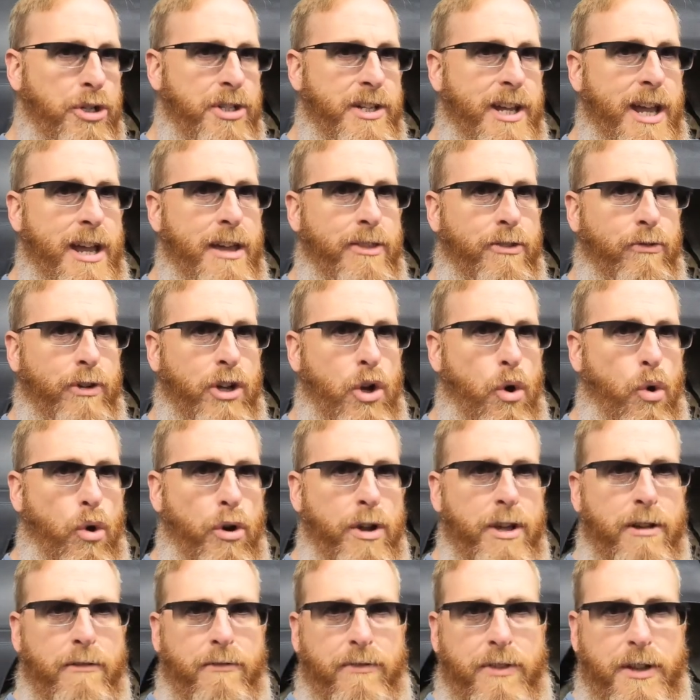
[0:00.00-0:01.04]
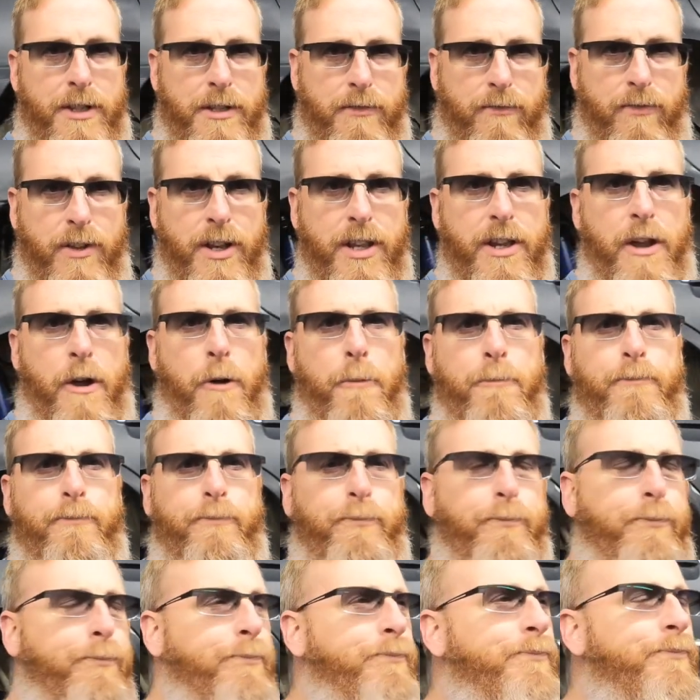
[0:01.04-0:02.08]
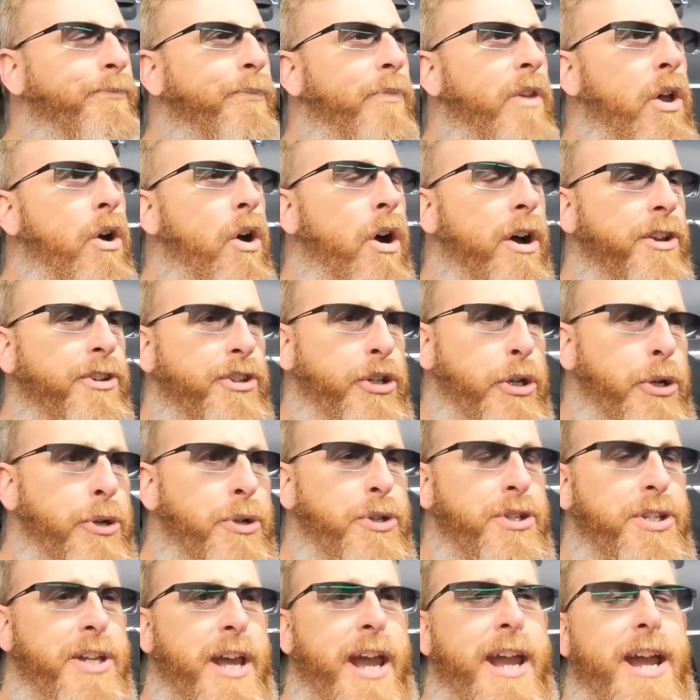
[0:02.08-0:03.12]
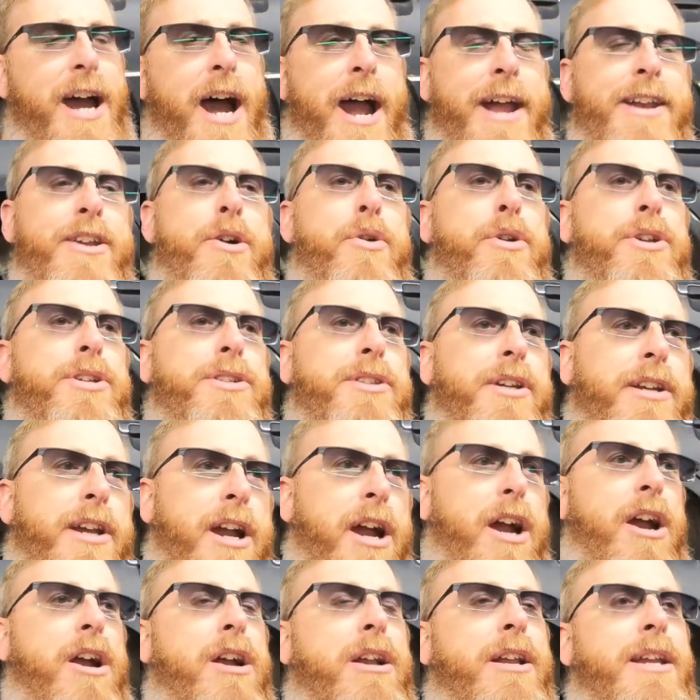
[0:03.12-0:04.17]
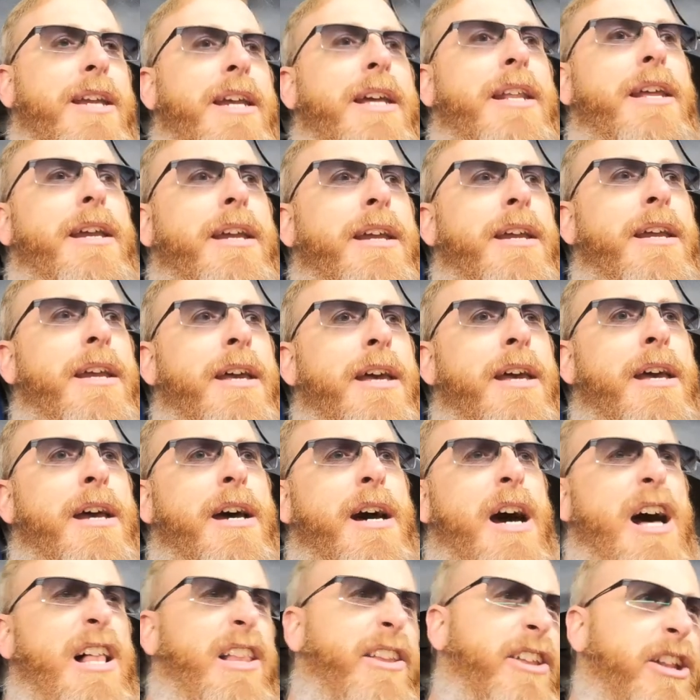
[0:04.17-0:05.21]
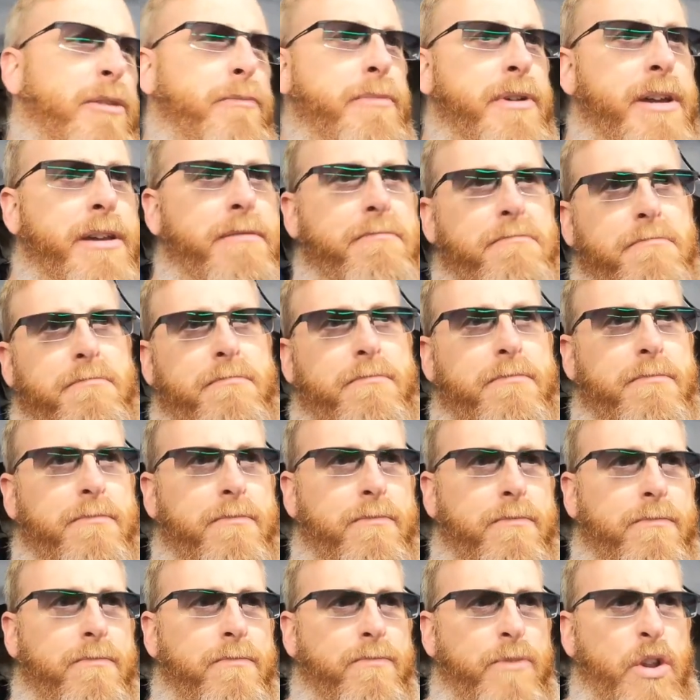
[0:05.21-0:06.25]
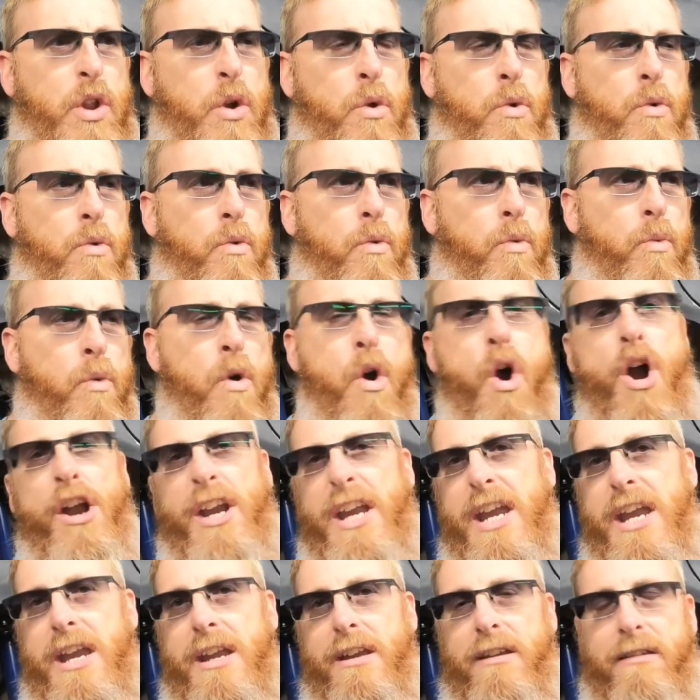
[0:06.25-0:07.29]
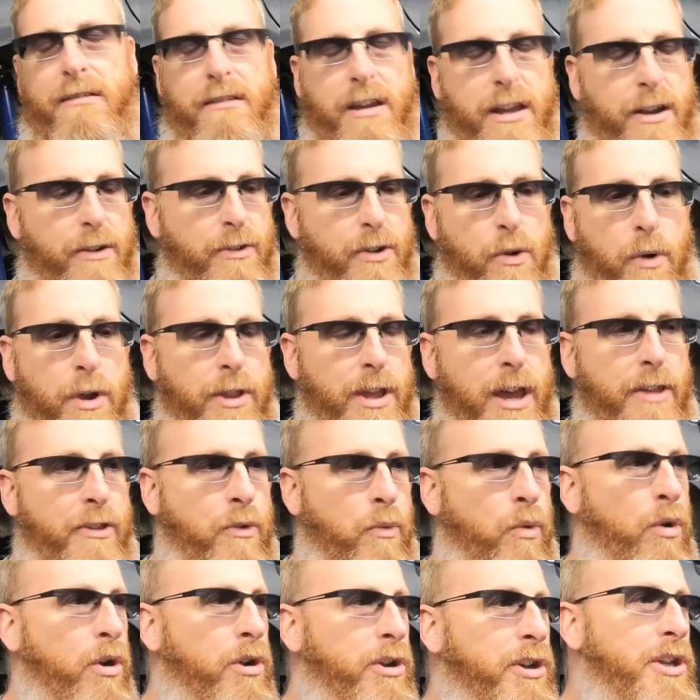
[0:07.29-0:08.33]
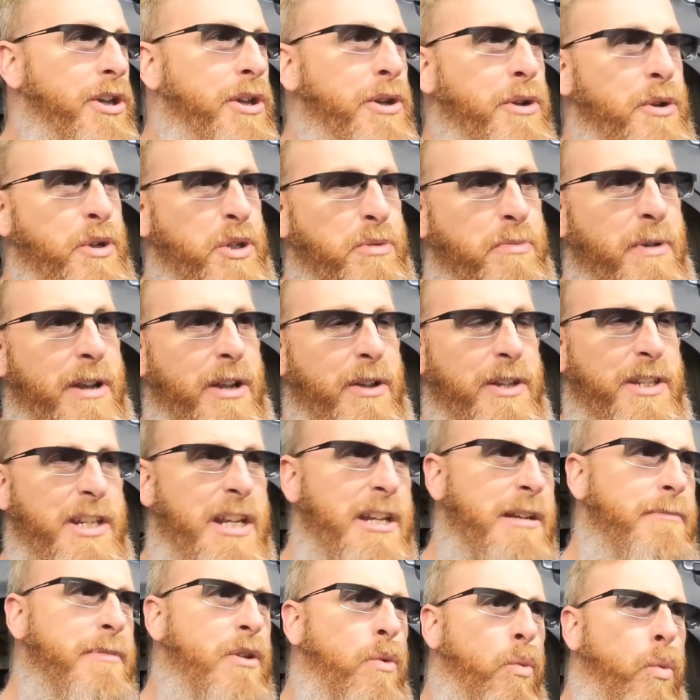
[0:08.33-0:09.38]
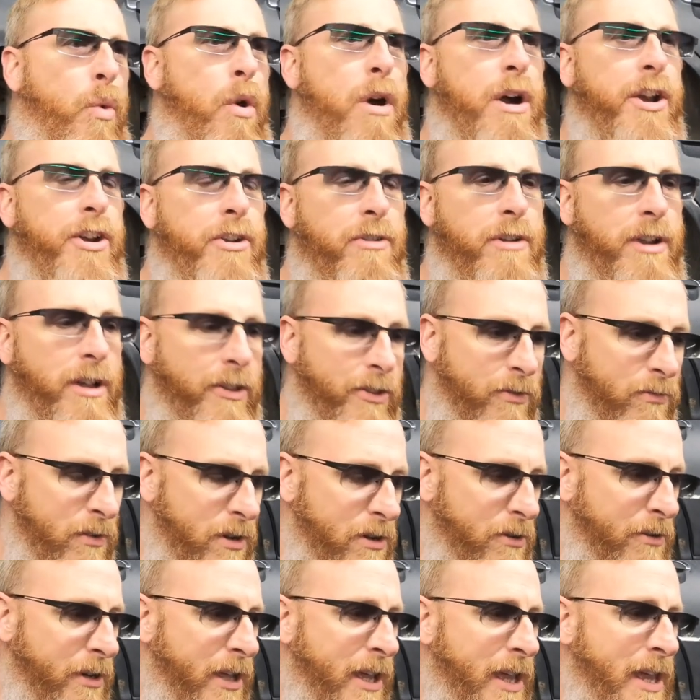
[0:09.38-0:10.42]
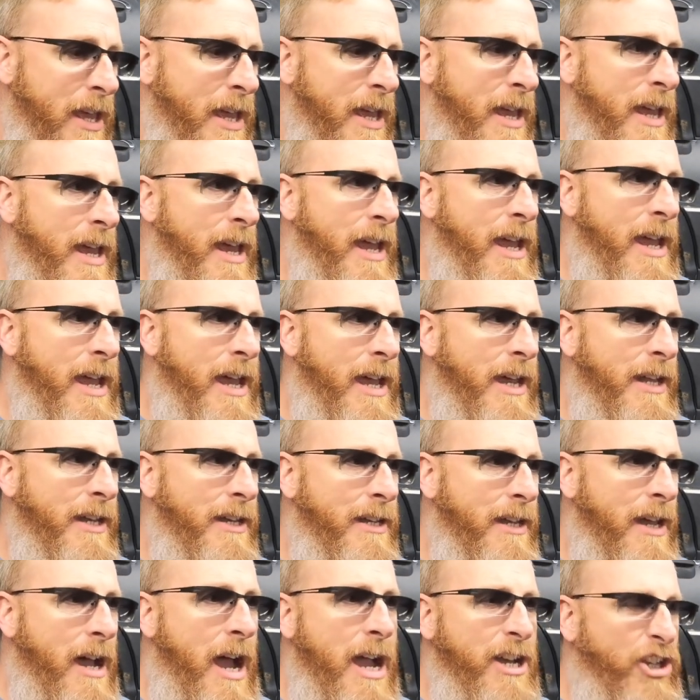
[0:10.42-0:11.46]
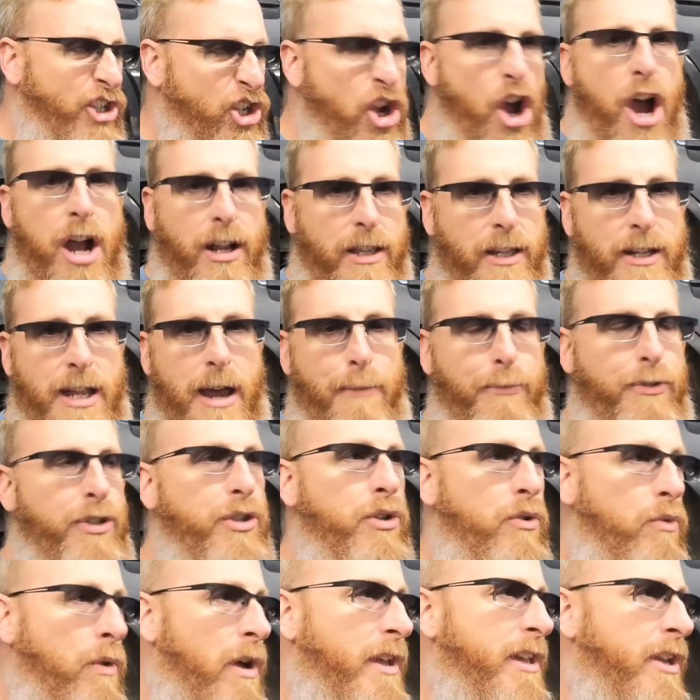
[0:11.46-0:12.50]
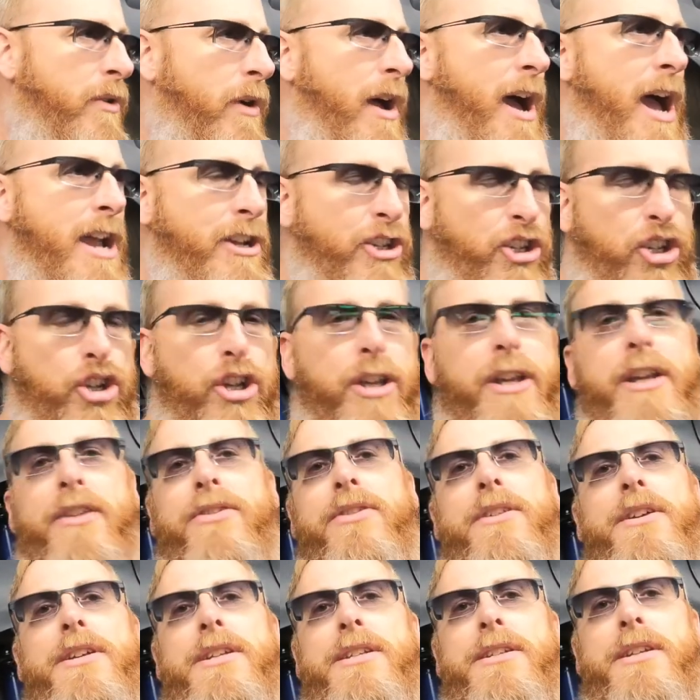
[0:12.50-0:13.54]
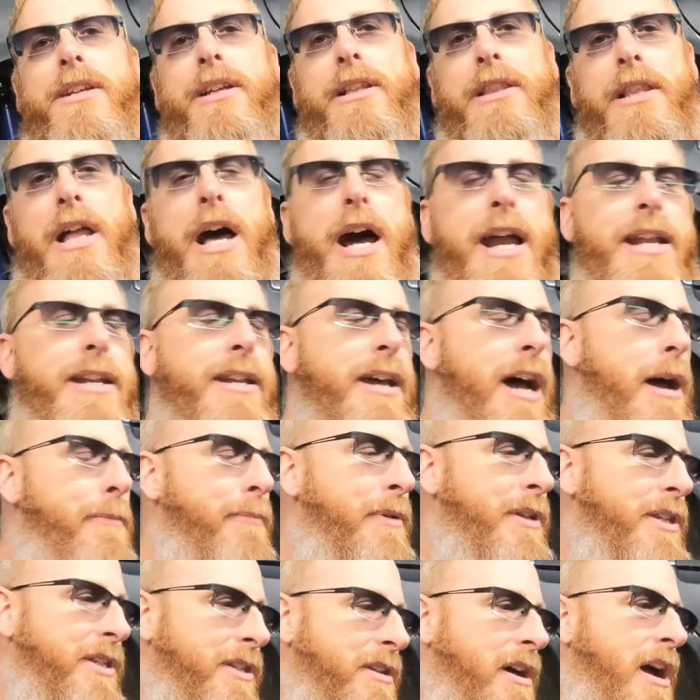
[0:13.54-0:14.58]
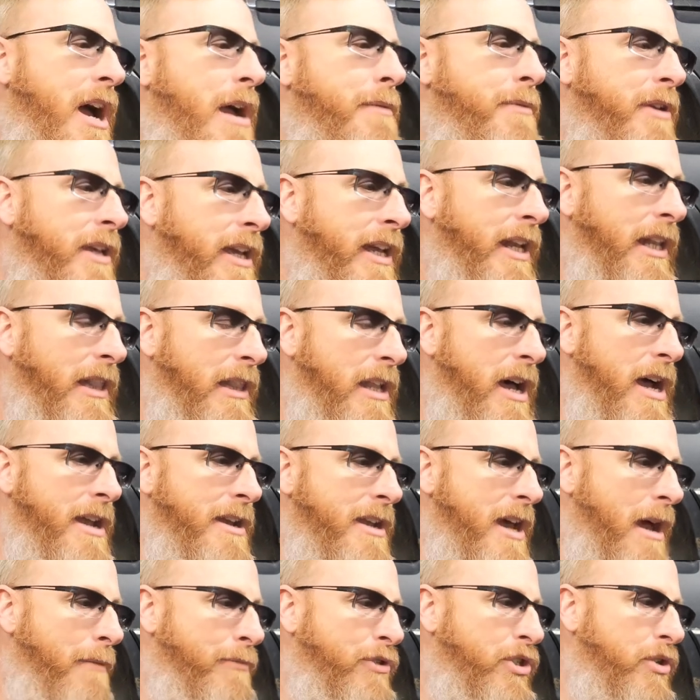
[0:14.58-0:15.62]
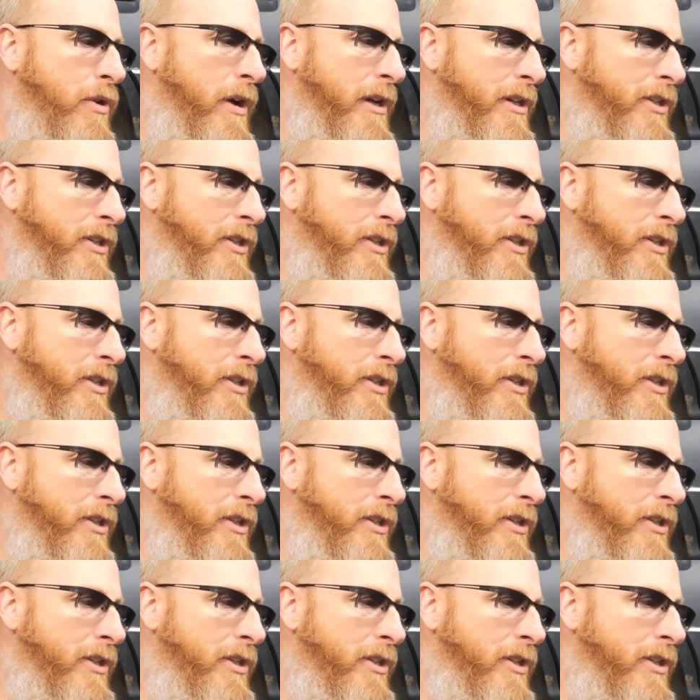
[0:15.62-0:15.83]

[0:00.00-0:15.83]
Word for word: at the recording of this video. On Tuesday, I noticed the car getting a little bit, you know, wonky. I don't know what other word to use, but it seemed to be wandering on the road. And I chalked it up to, well, you know what, I should get this thing lined up. It's time to get it lined up. So I